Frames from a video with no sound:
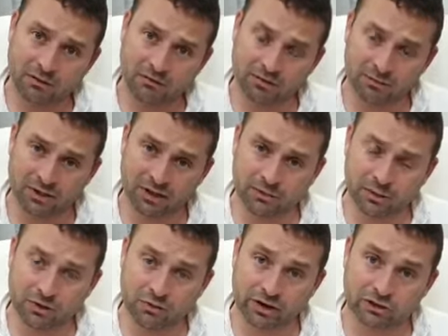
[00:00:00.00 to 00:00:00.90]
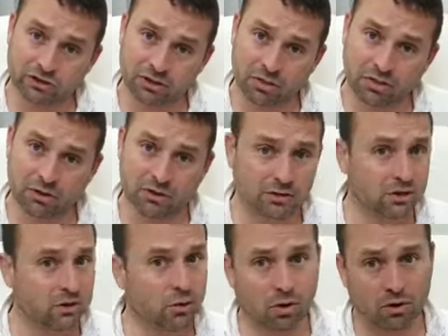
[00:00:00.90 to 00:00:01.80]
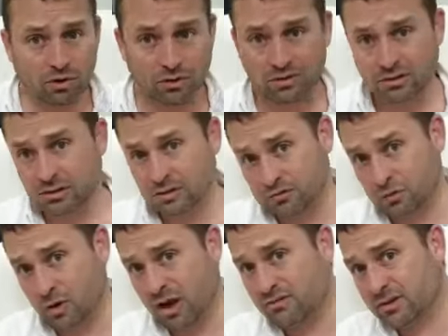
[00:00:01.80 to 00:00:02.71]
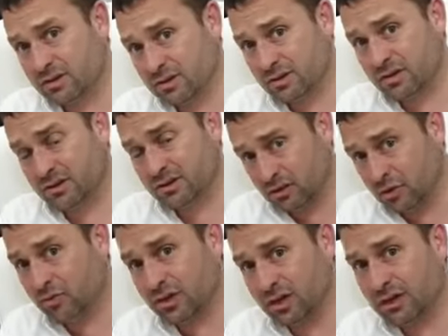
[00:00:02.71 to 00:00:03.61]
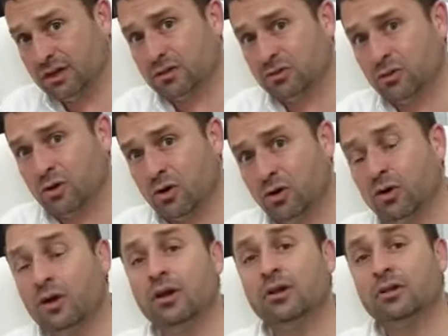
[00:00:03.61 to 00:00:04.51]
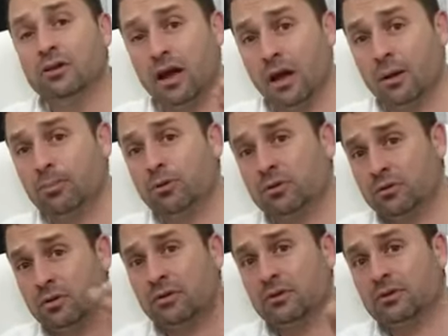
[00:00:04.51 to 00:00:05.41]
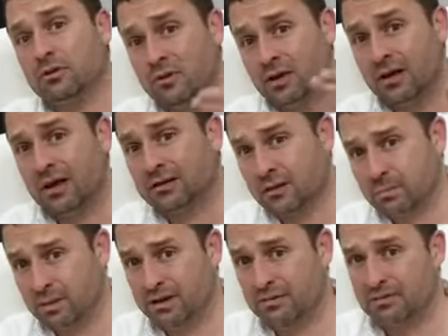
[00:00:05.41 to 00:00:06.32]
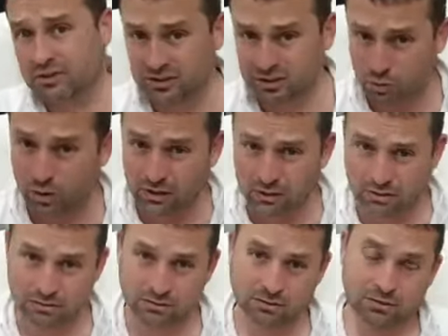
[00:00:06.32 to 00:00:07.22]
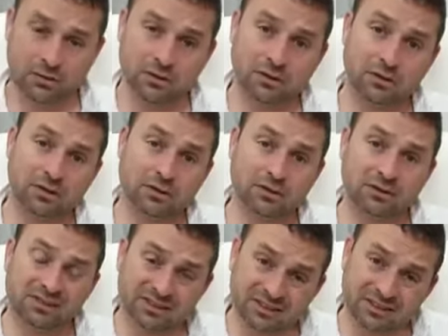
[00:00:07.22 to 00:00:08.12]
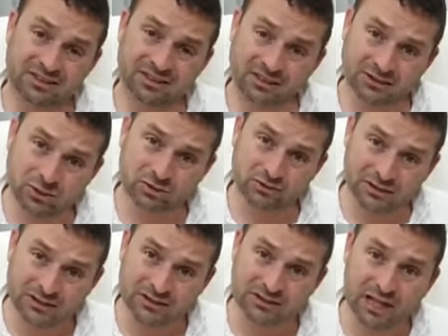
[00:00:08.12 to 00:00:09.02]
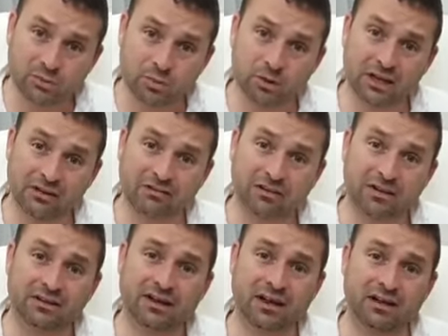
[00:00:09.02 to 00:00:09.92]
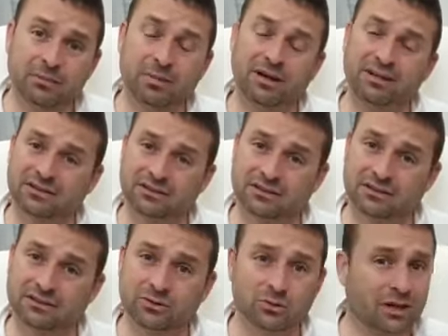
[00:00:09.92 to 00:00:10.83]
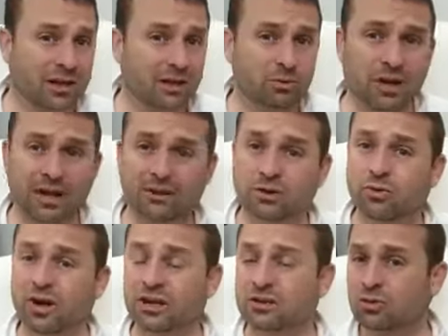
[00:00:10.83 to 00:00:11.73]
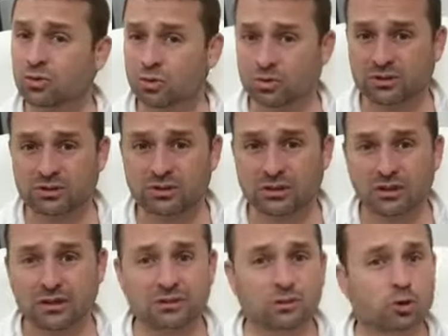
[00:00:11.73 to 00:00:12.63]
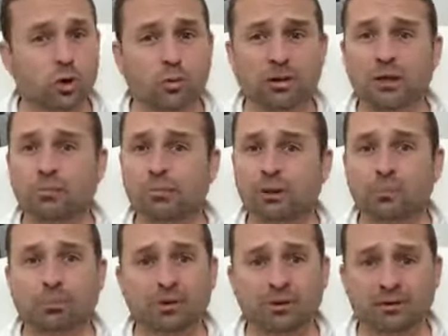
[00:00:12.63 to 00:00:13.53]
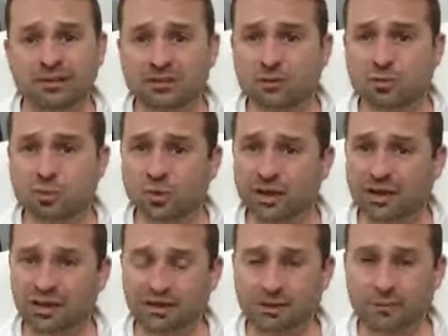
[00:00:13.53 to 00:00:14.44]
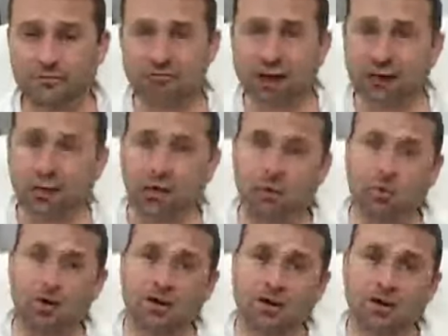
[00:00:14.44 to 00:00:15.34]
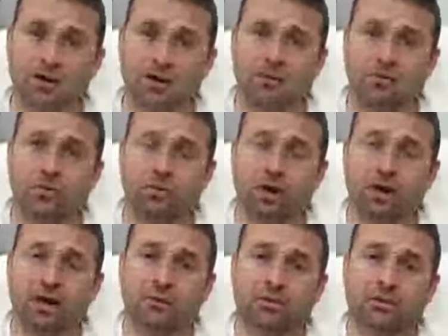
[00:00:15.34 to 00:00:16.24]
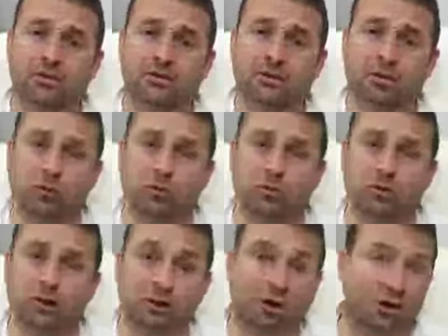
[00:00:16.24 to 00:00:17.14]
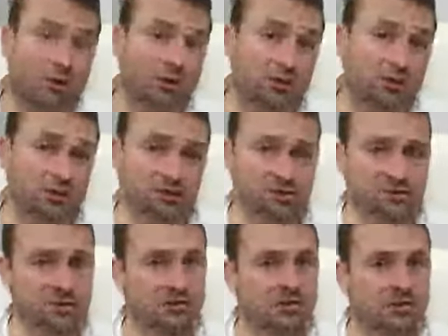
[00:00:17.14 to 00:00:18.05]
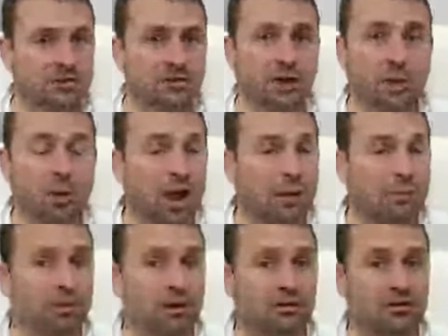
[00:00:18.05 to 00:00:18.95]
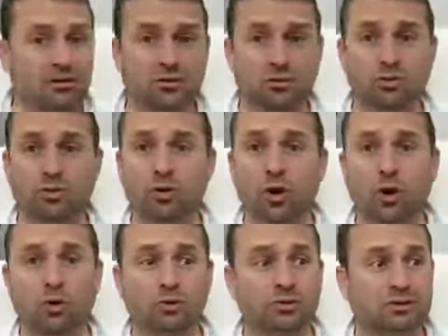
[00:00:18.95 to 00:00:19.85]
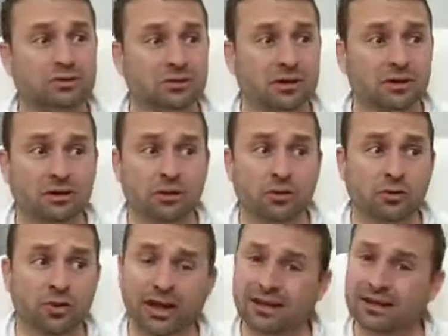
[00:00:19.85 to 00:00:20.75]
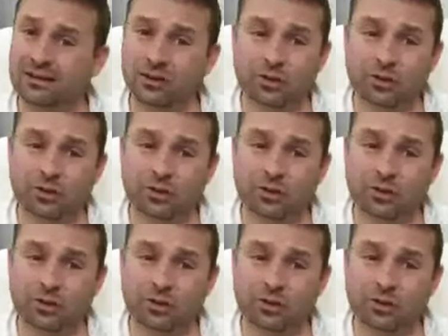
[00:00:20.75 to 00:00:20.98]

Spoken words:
from the immigration authority, or if you have a ticket and you really need to go, to help you to collect the benefits quicker. This is services that we give on a daily basis. Today we had great news. So many people this week, in the following week, we were able, through the lawyers, they were able to close great